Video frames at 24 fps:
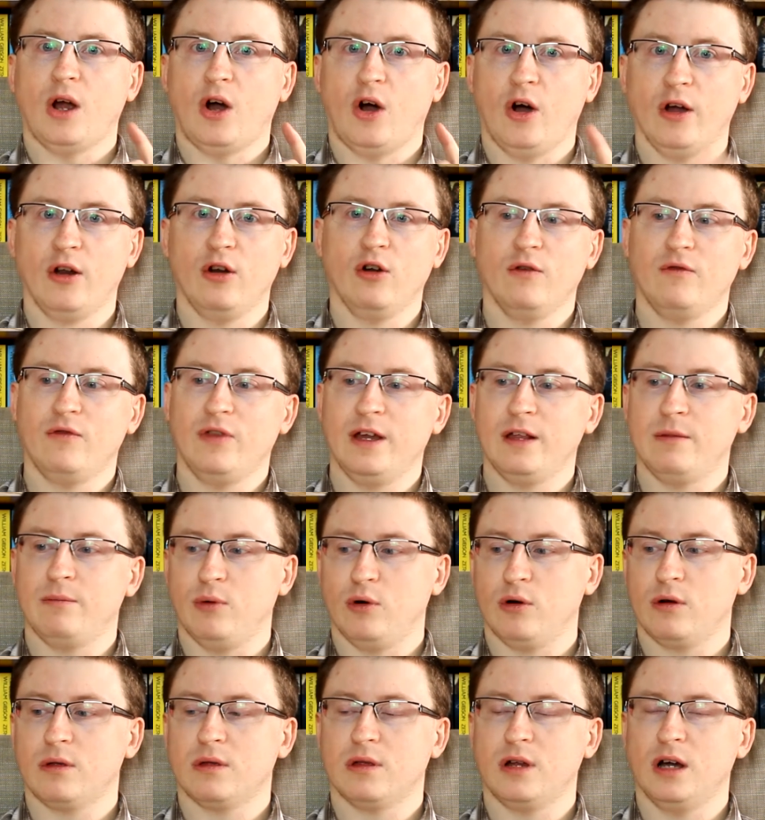I love these
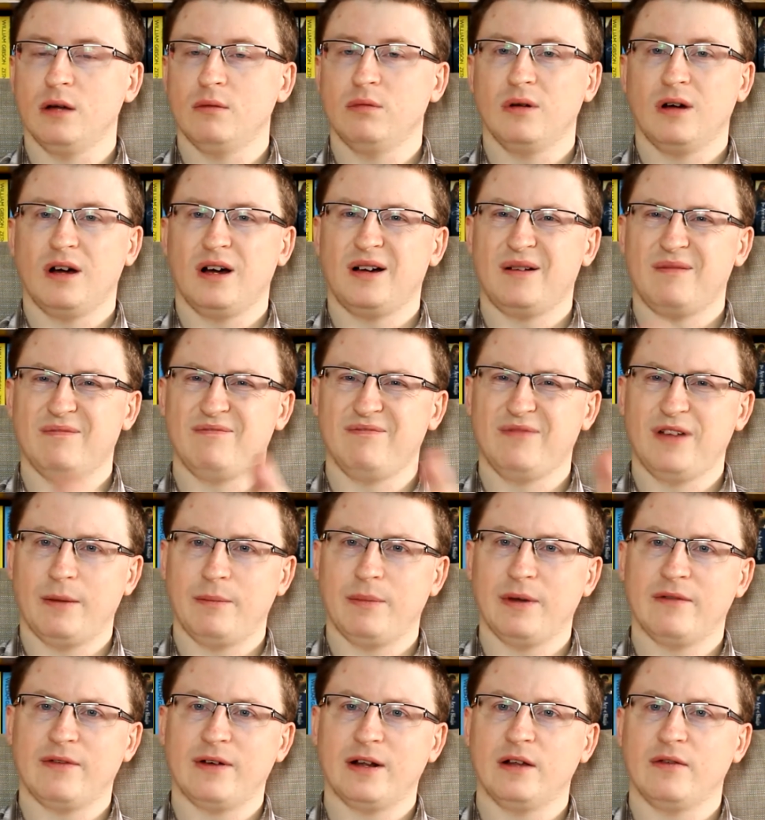books, though. Not
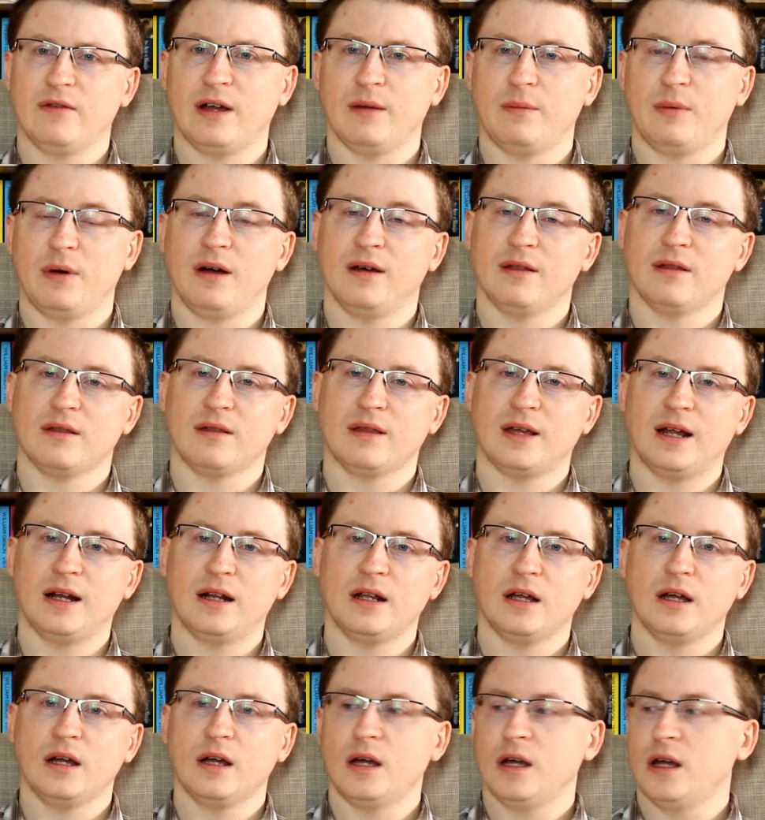a big Harry Potter, as I
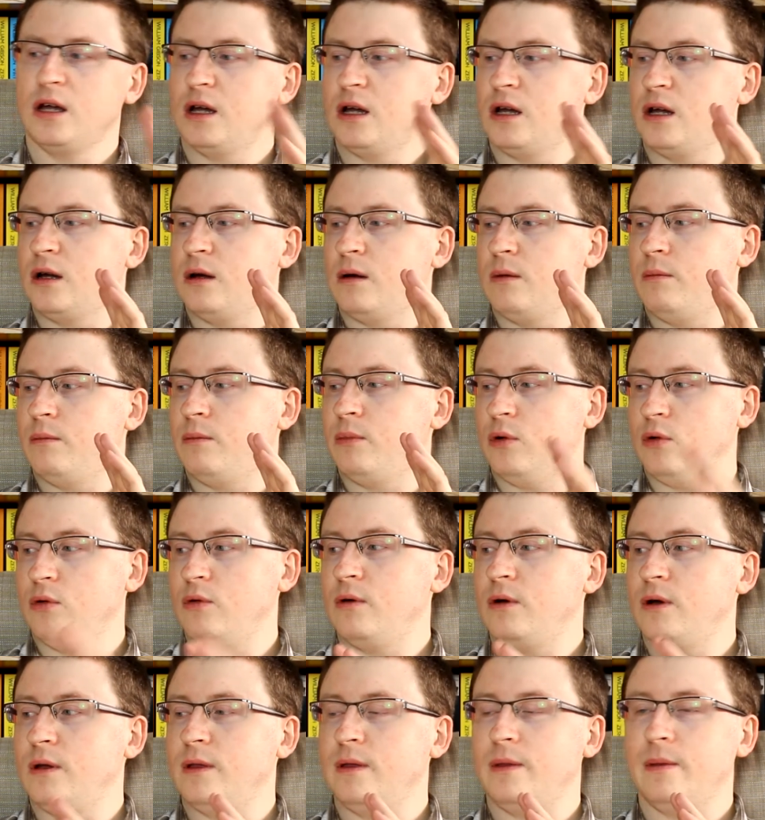said. But
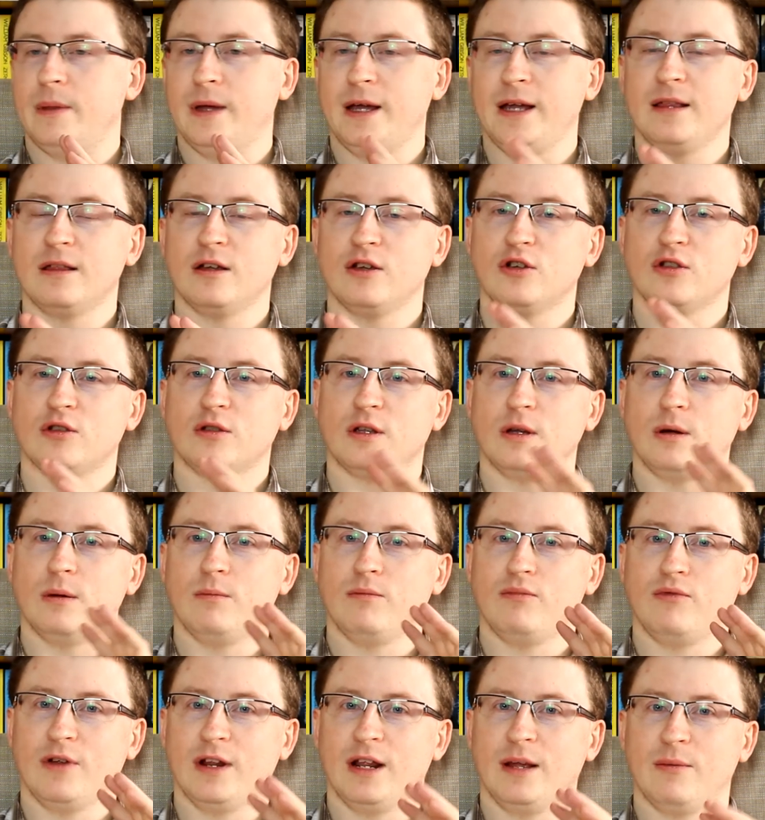these are just
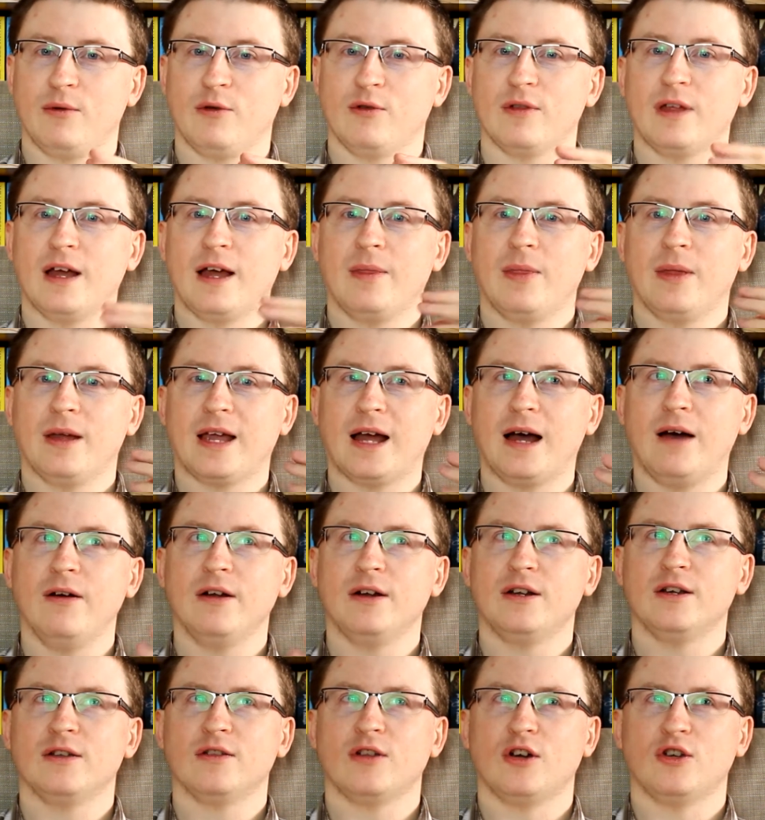brilliant because the
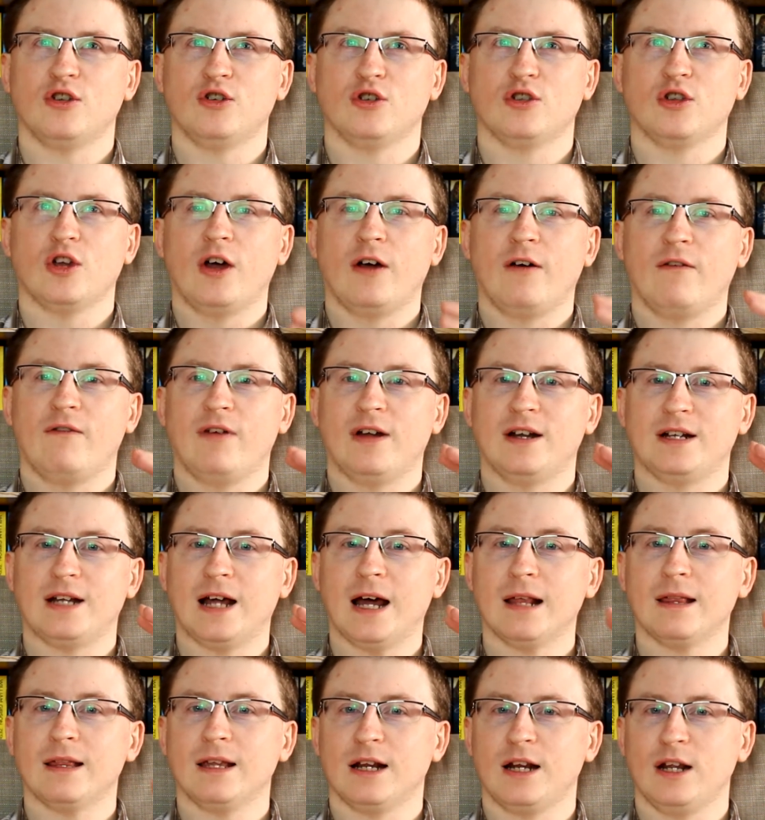characters are just
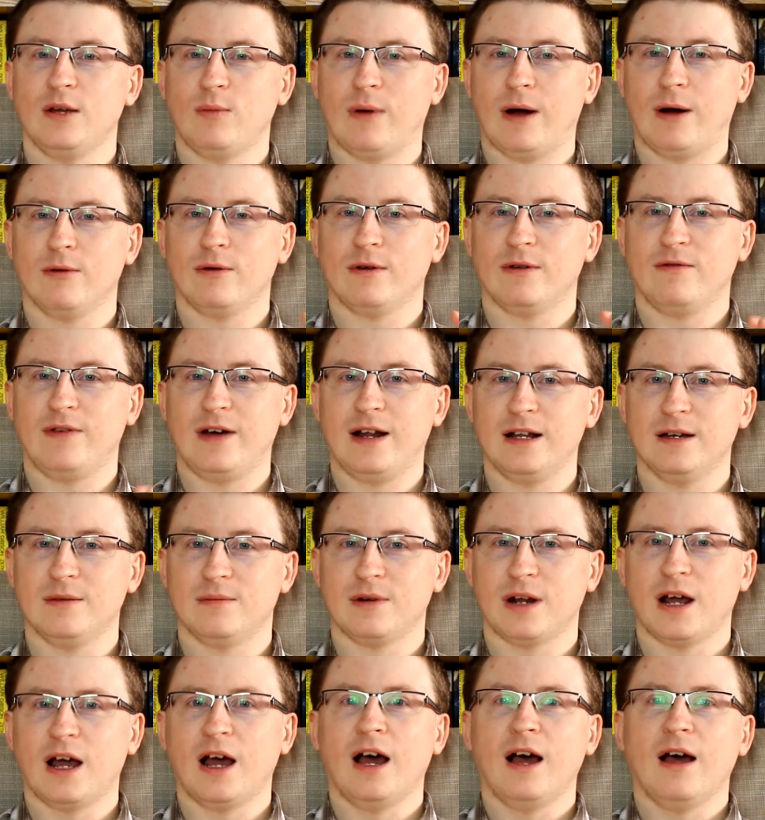fantastically well
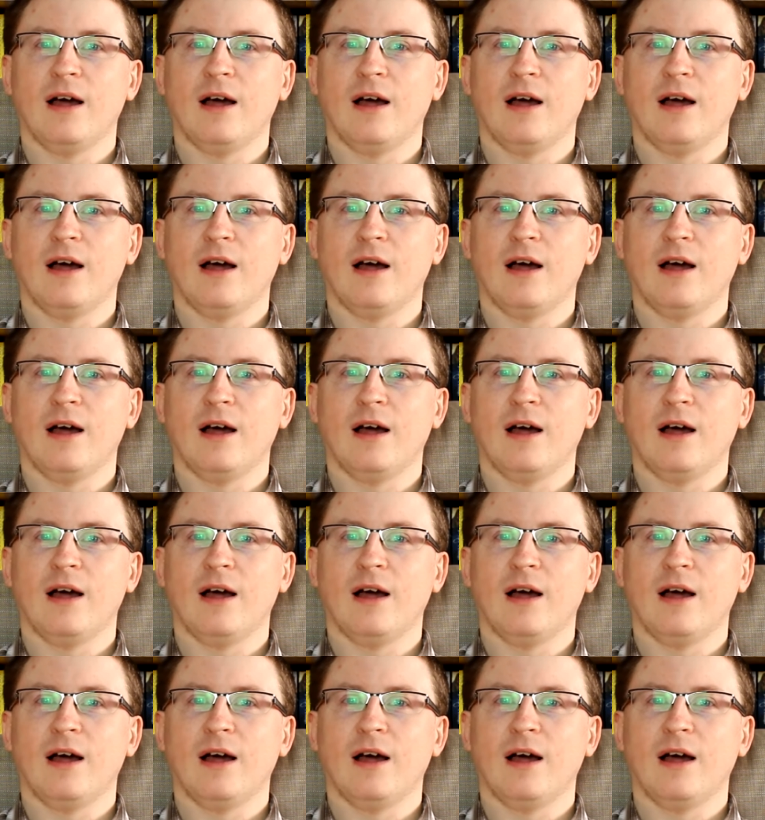developed.